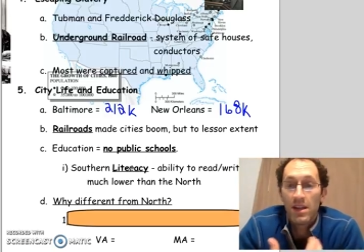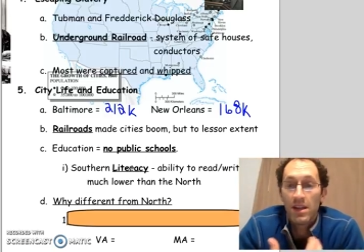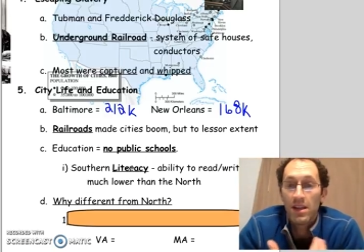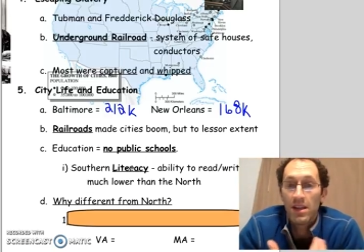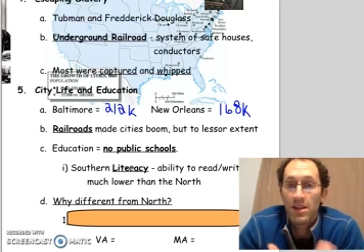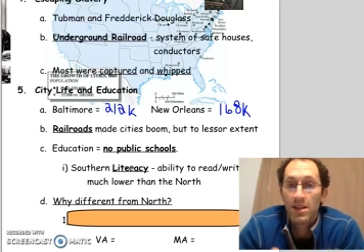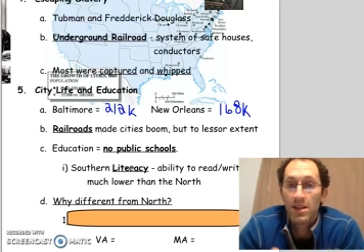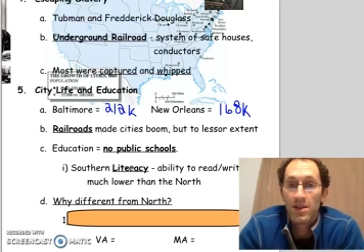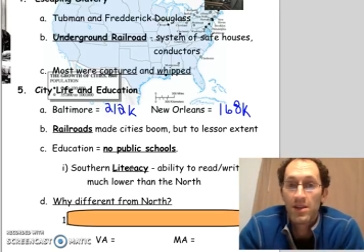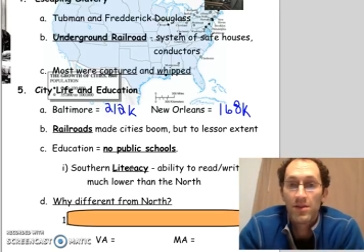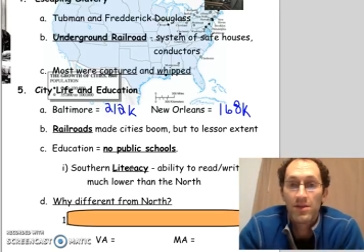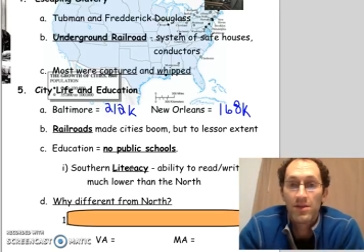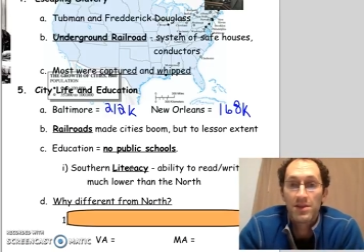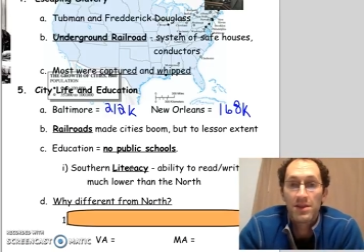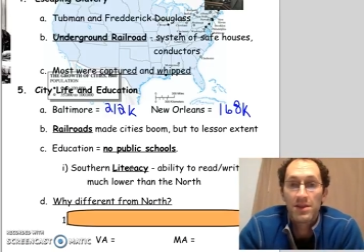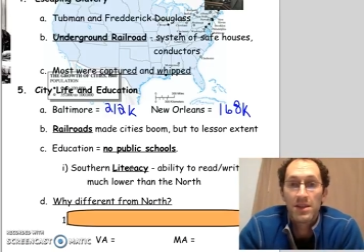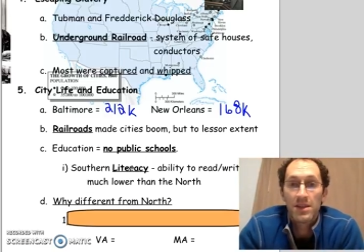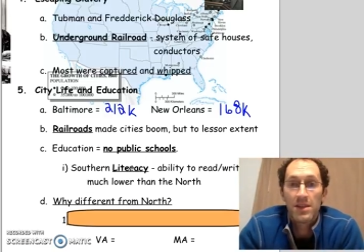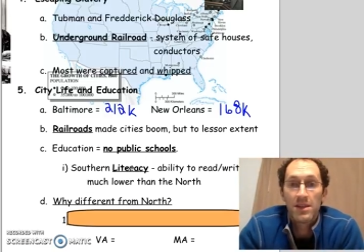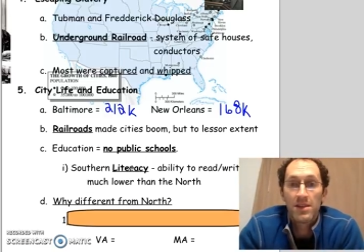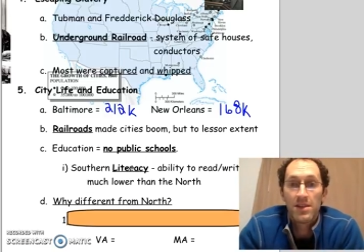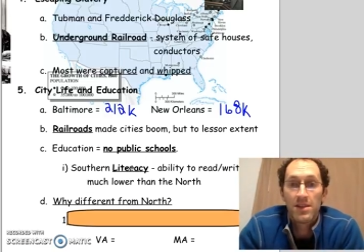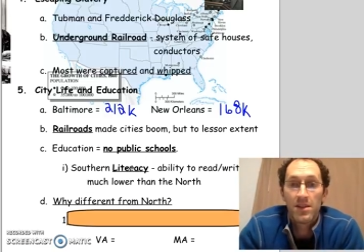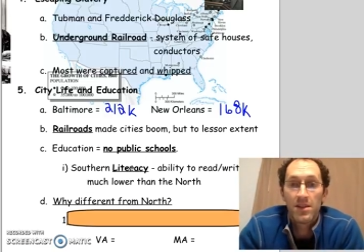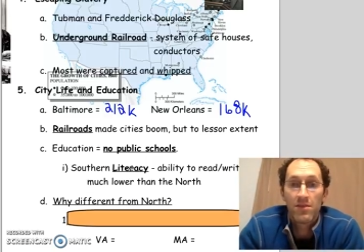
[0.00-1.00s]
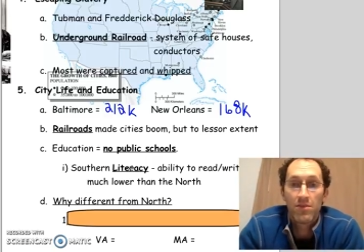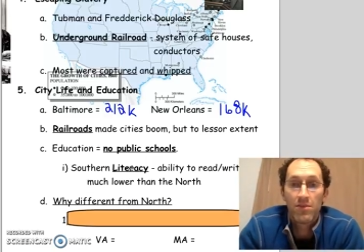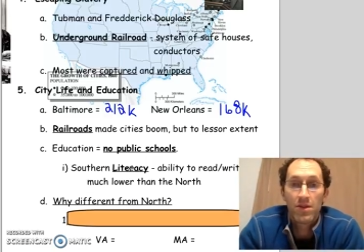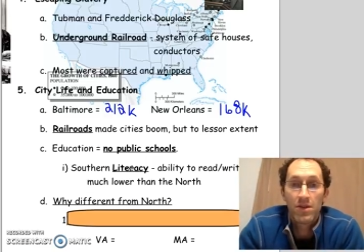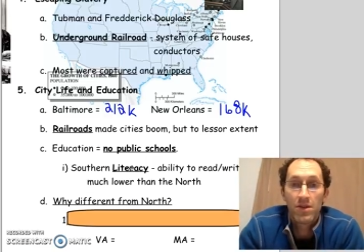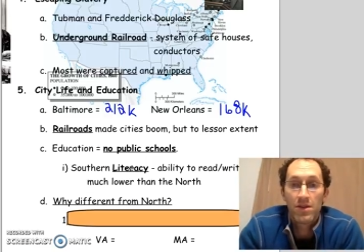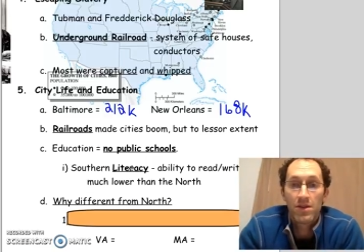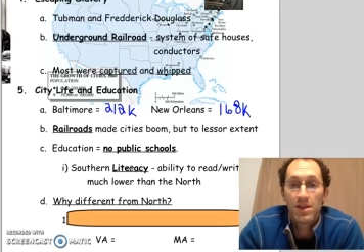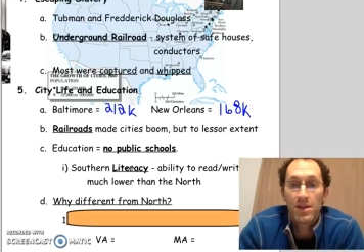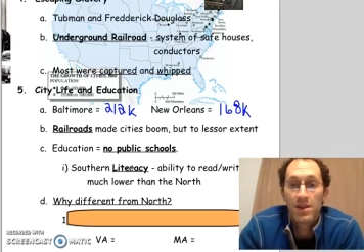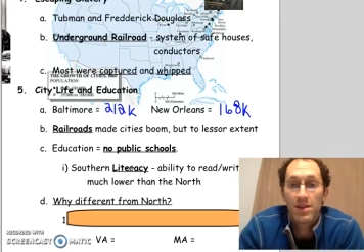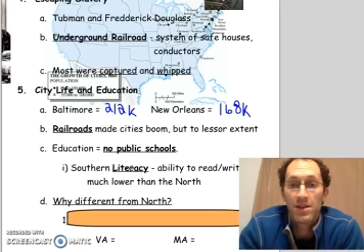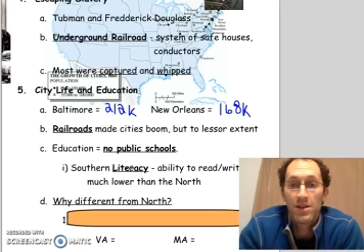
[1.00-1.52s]
literacy, the
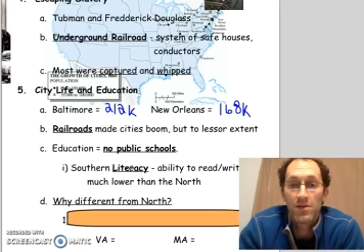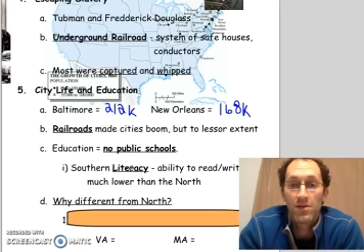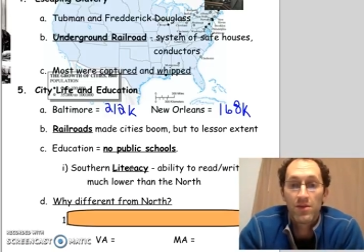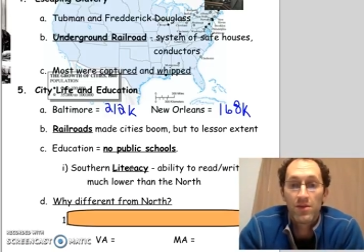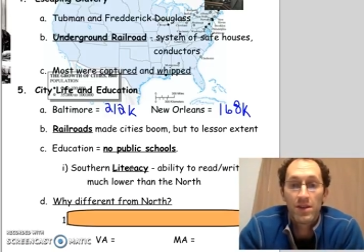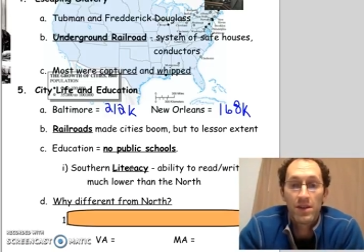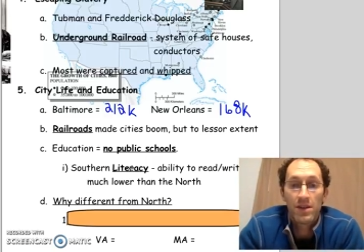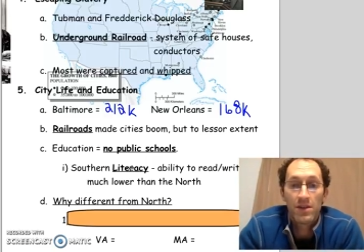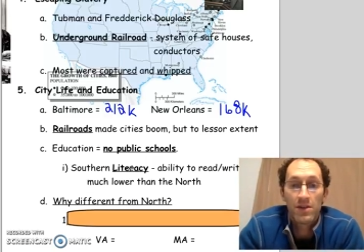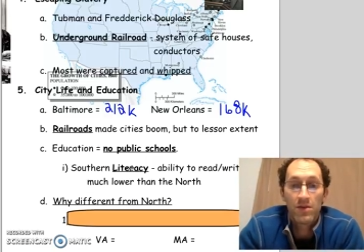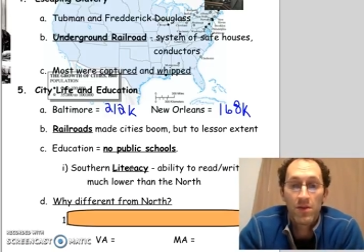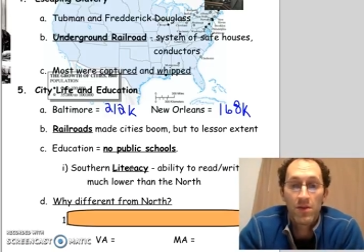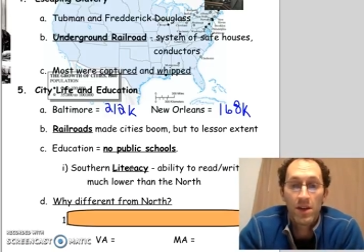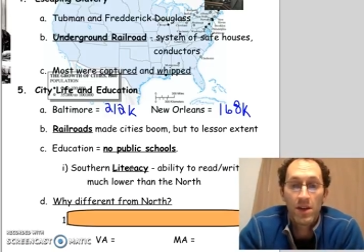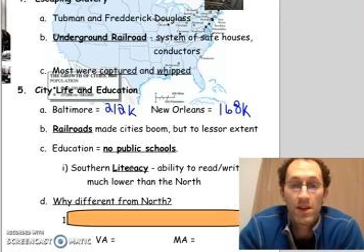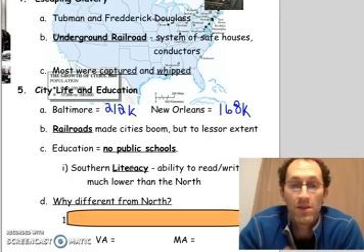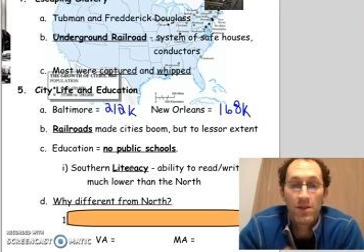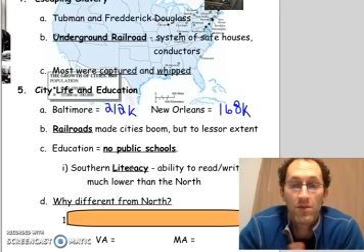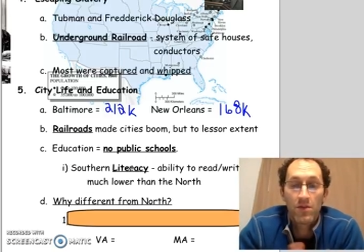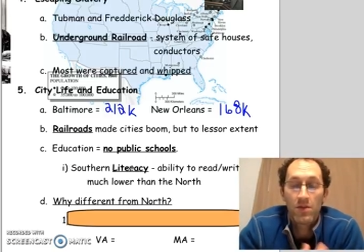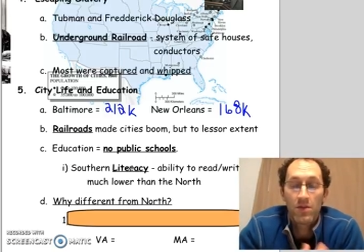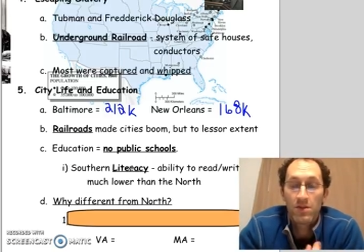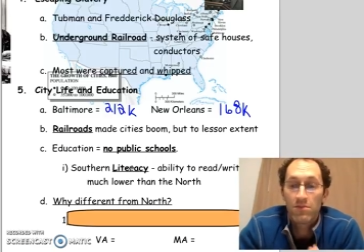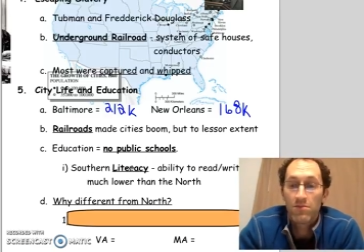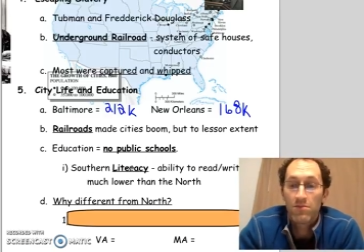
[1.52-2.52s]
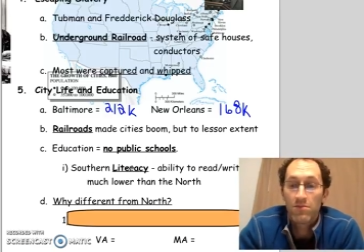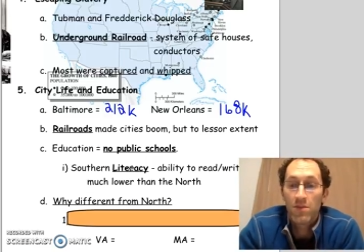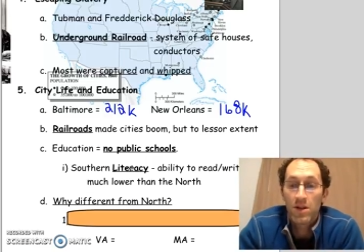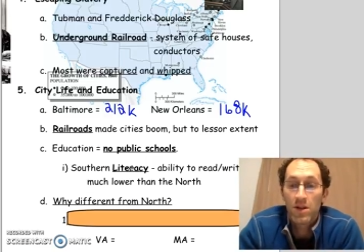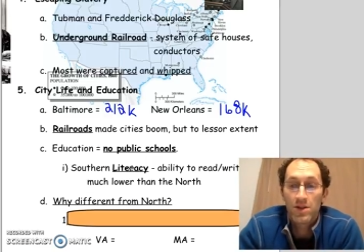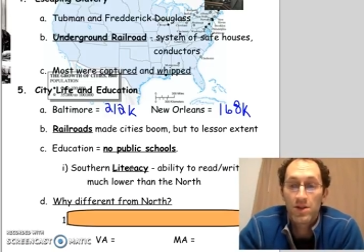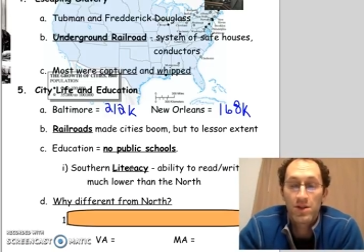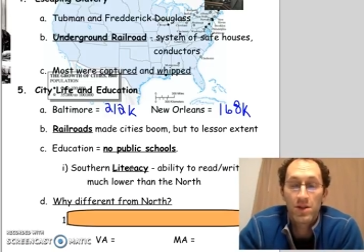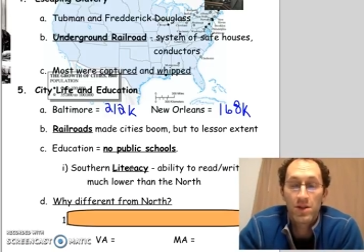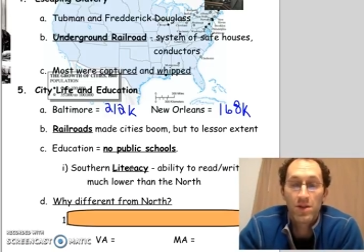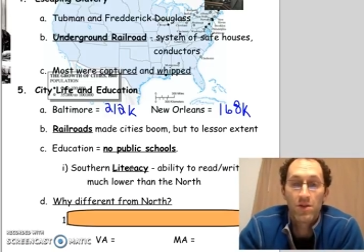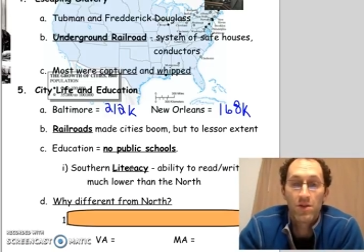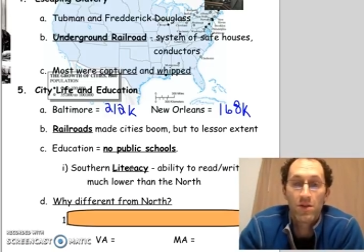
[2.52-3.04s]
ability to read and write, was
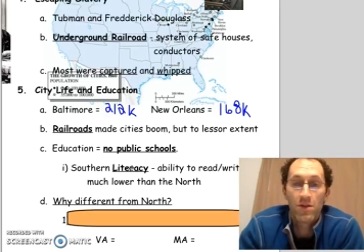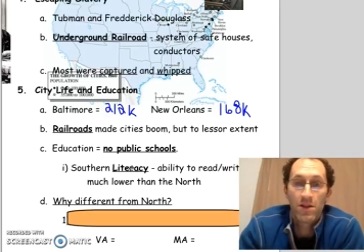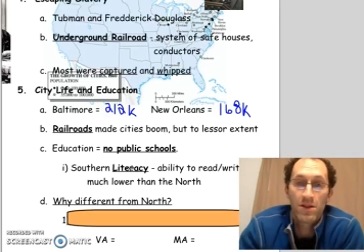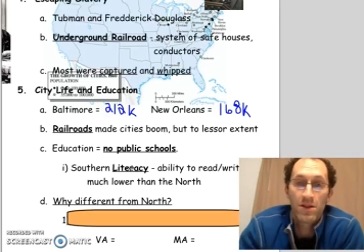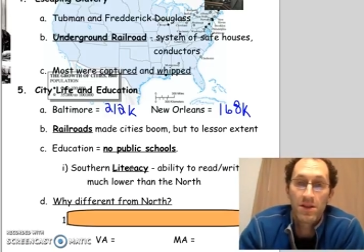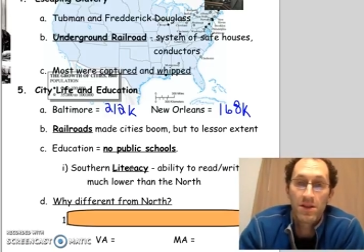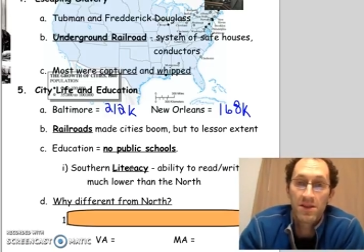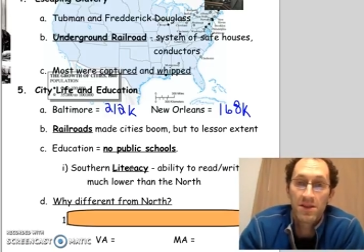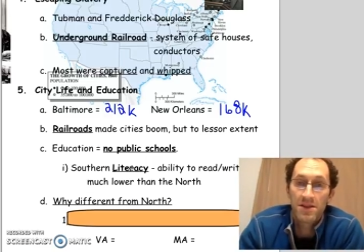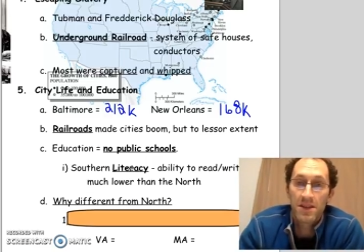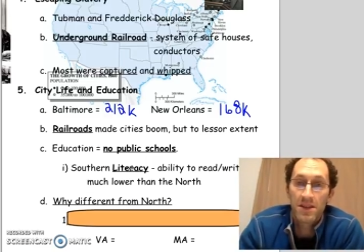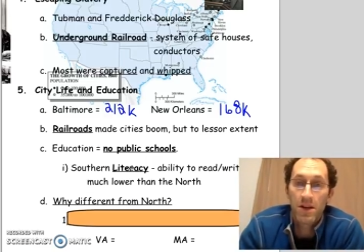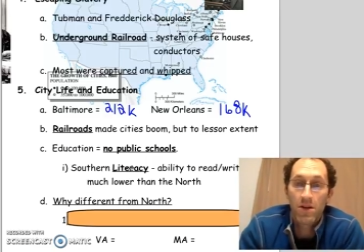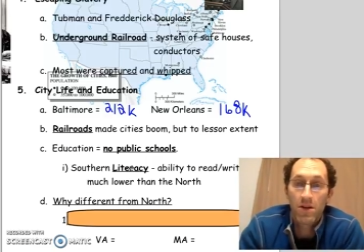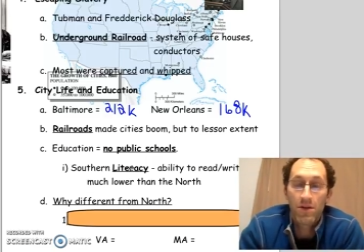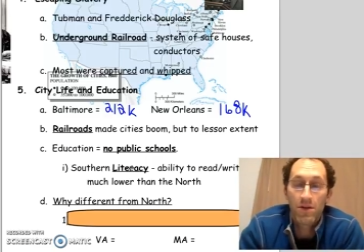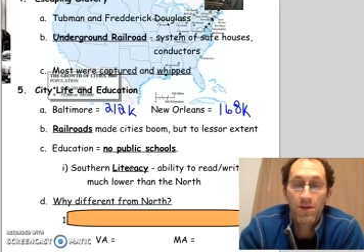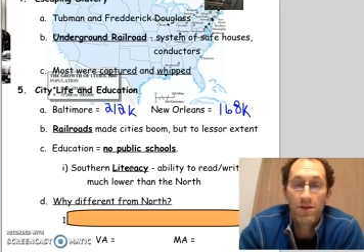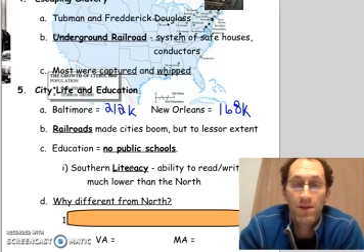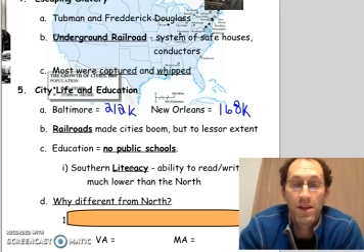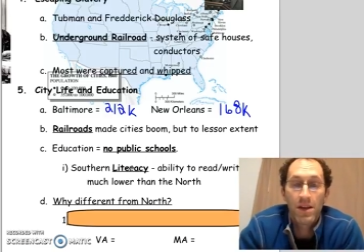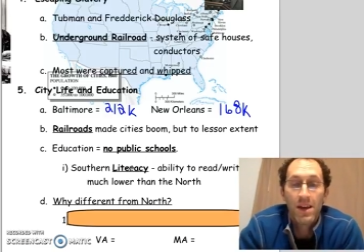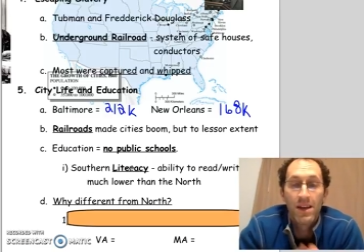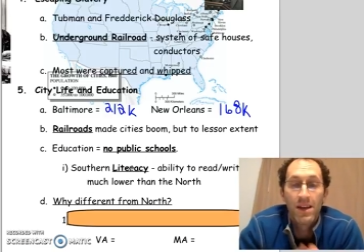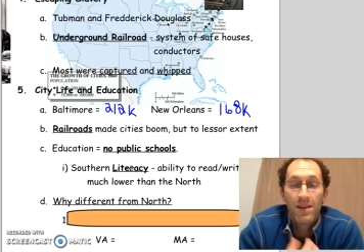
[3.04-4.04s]
much lower in the South.